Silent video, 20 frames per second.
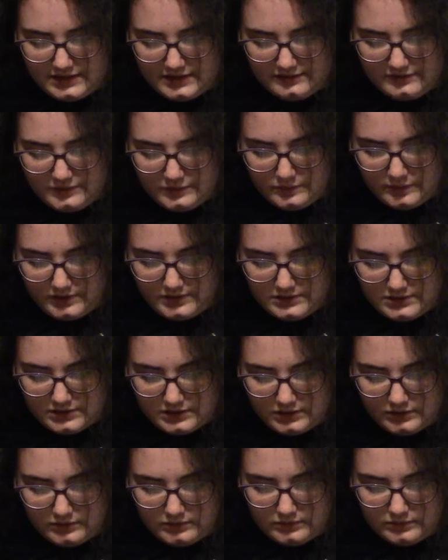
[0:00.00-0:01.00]
"If you want to
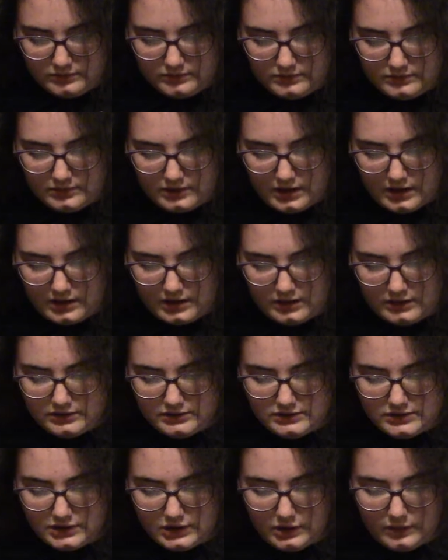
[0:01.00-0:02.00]
go
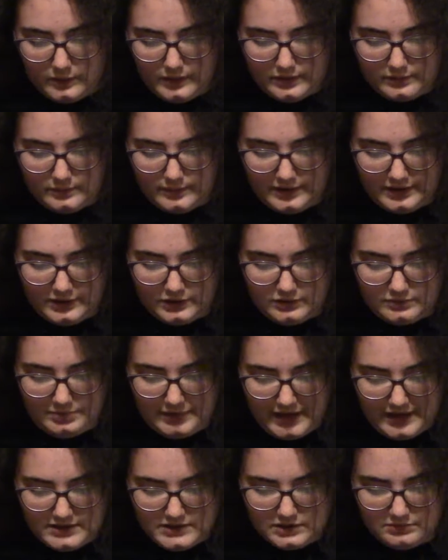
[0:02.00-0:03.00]
at a really good pace,